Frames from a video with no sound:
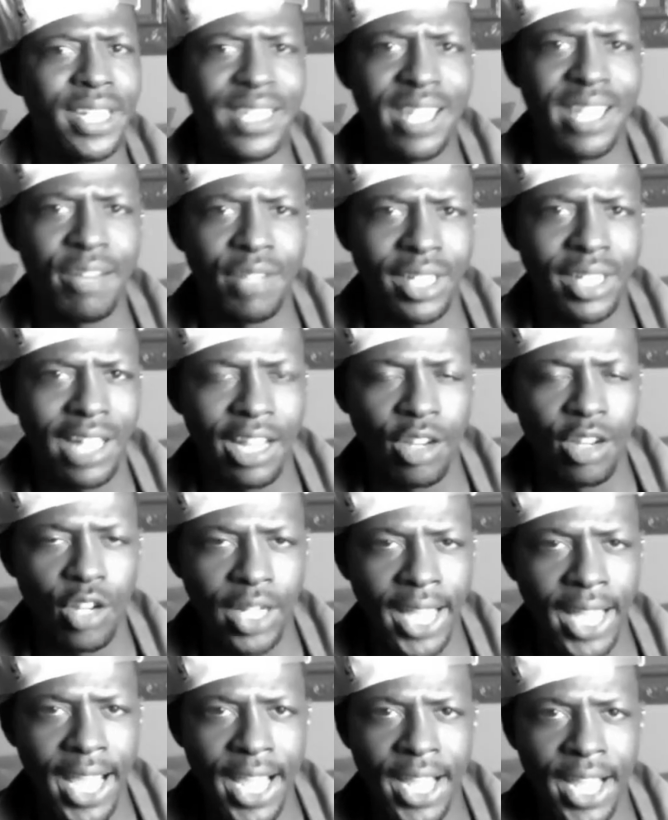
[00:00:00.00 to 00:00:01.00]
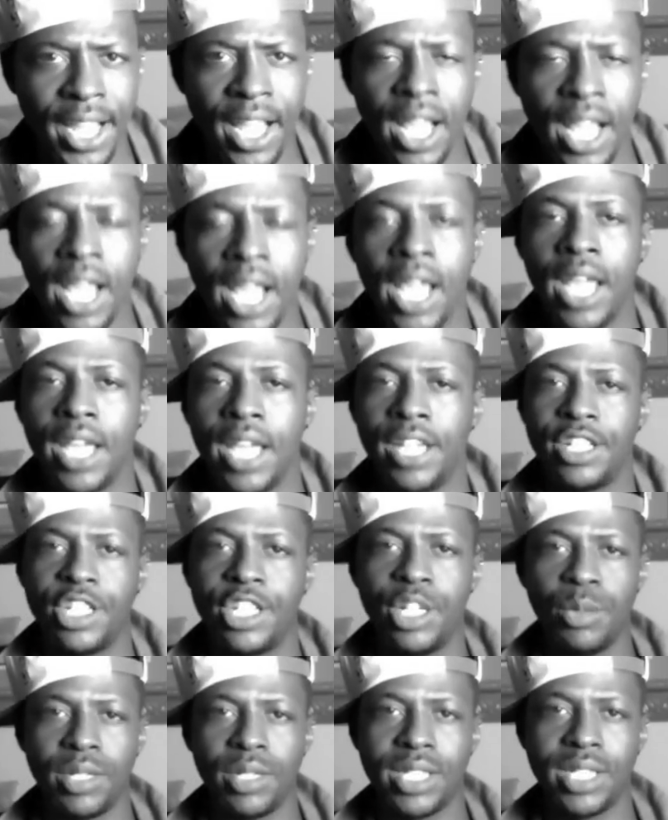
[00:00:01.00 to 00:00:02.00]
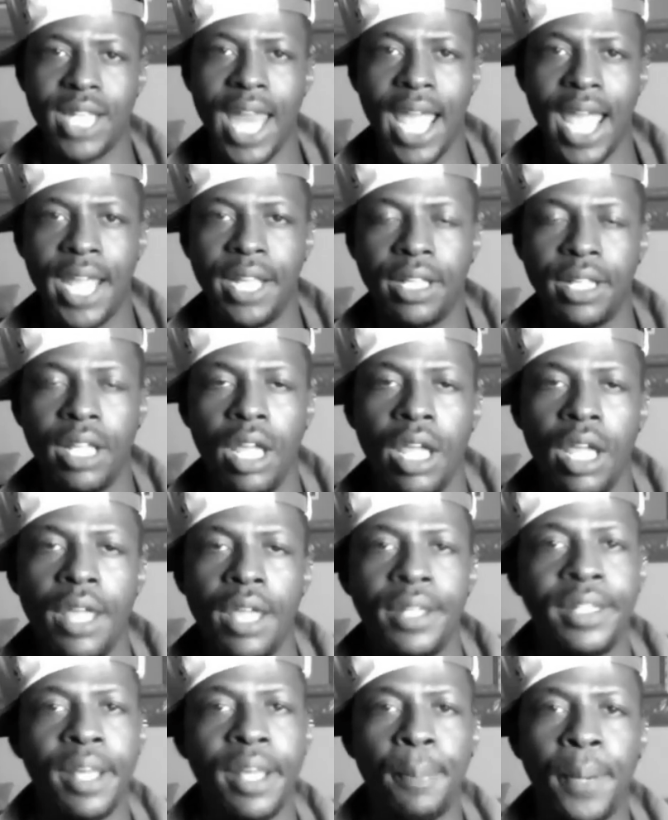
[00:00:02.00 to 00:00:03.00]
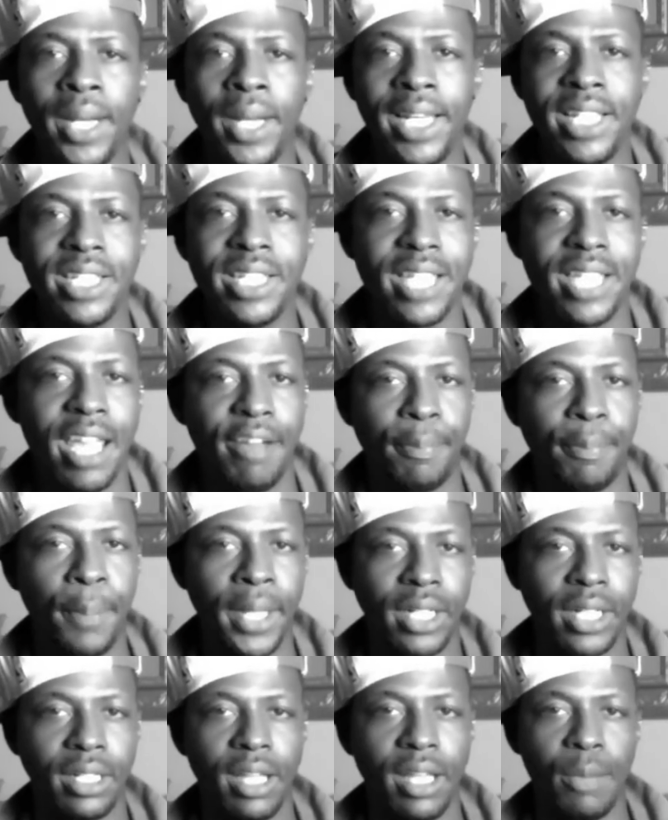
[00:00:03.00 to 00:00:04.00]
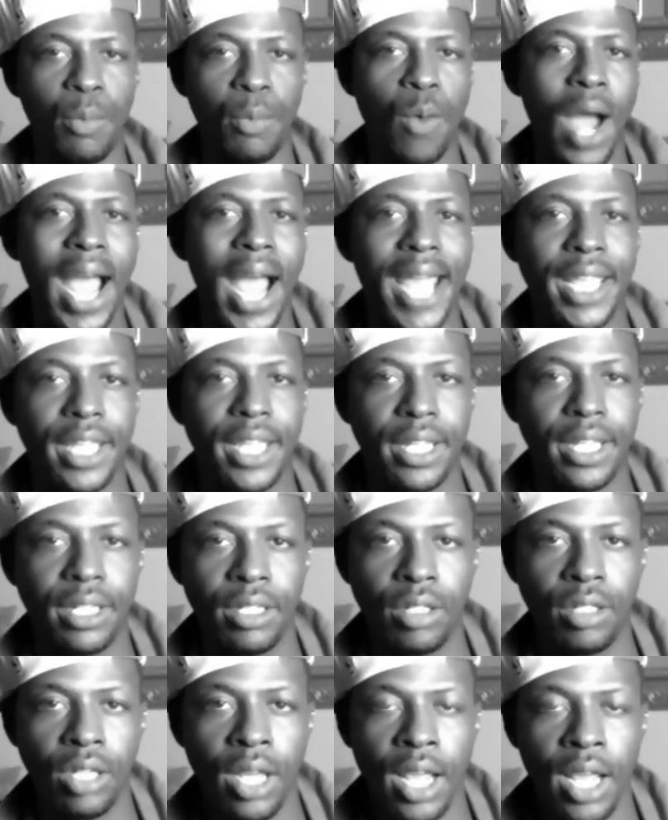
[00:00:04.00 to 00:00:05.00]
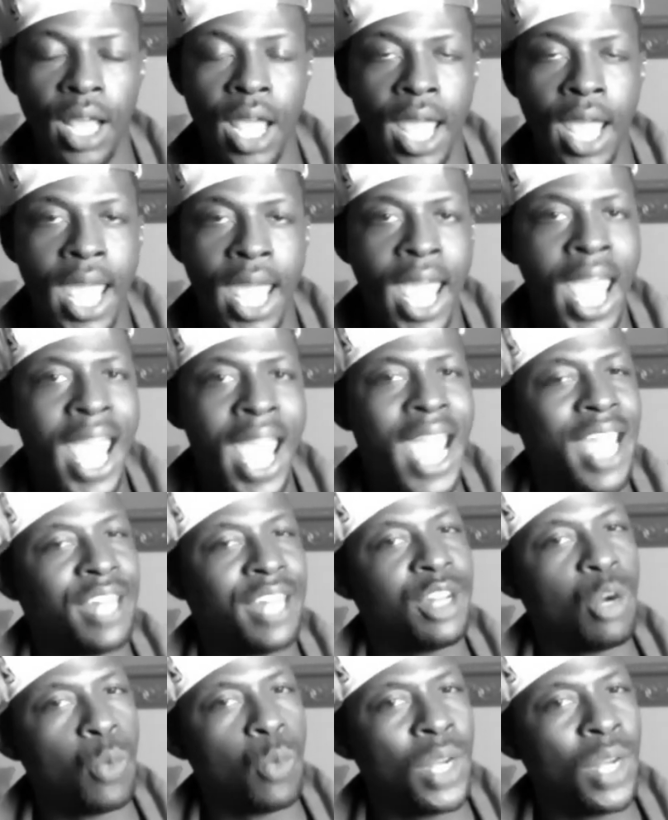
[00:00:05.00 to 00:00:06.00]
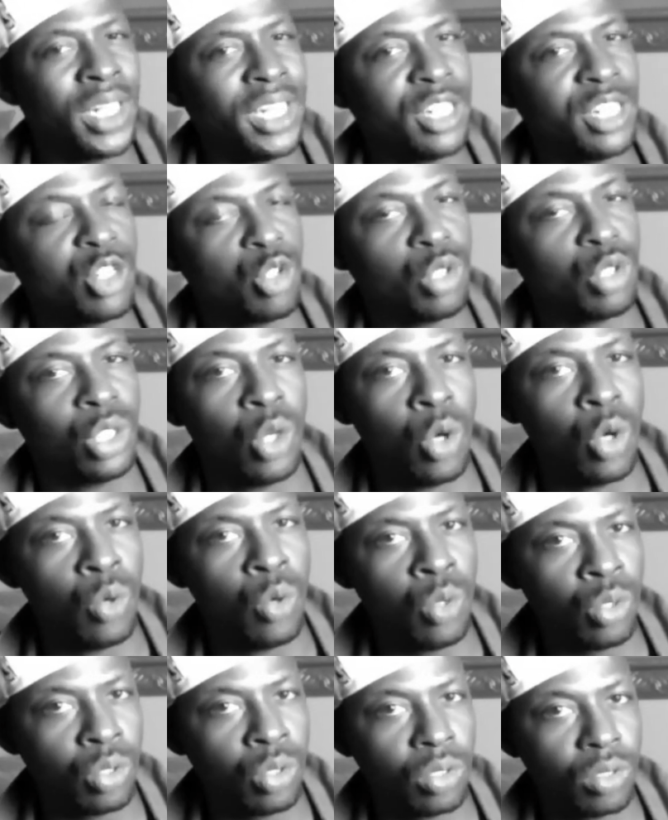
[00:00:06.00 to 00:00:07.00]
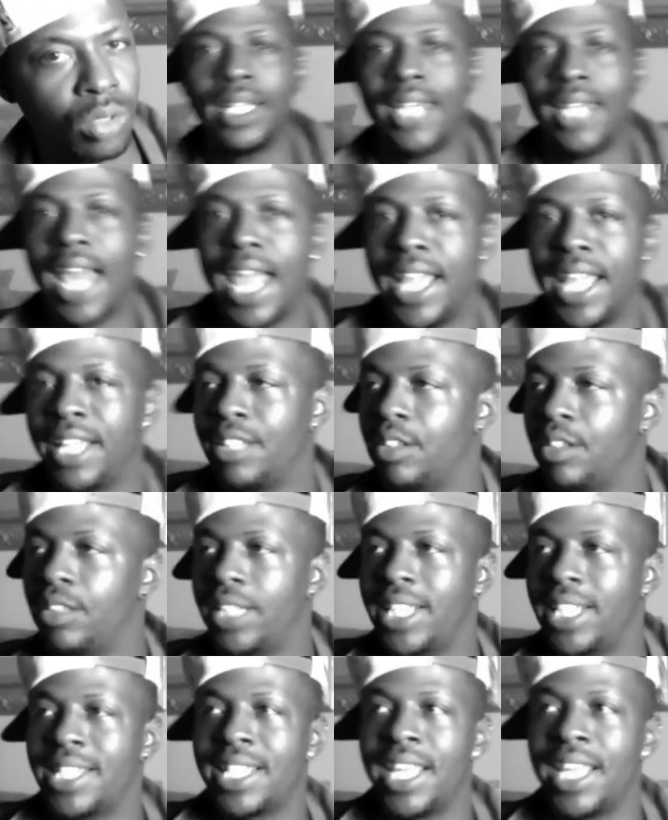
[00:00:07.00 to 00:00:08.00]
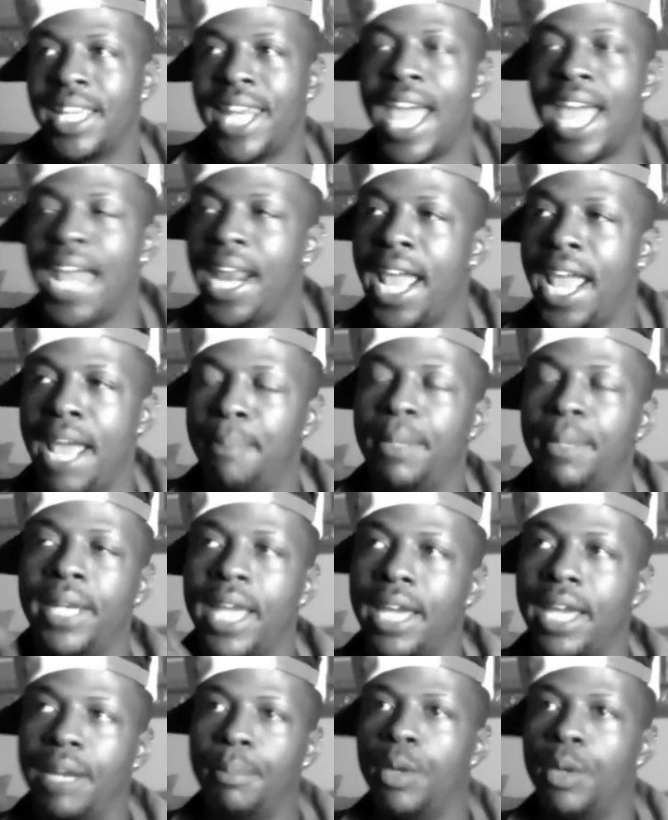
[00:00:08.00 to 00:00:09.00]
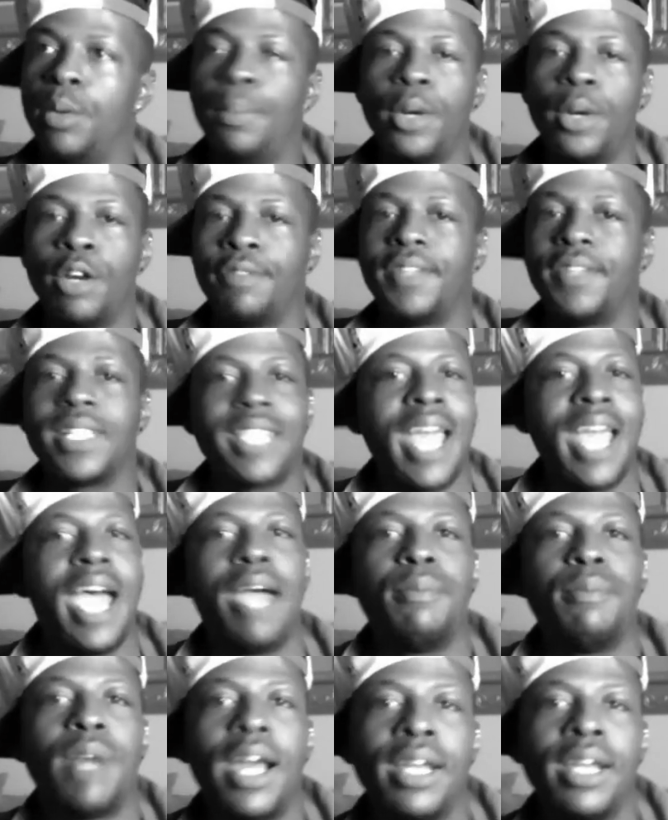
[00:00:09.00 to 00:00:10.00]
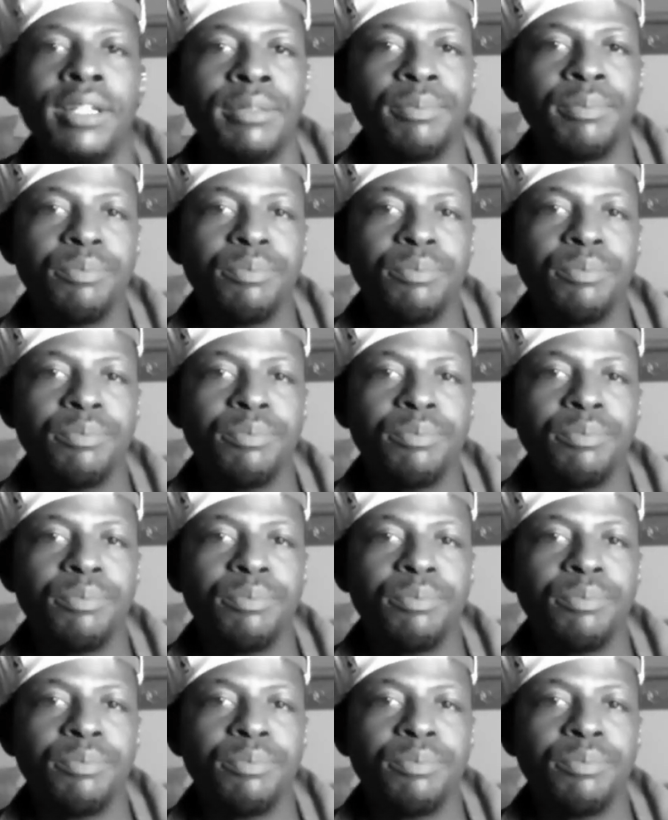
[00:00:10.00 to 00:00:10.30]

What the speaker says: Is everything okay? And she was like, the police have picked up Wyatt. Hannah, what did you do? Like, this cannot happen at a more perfect time, right?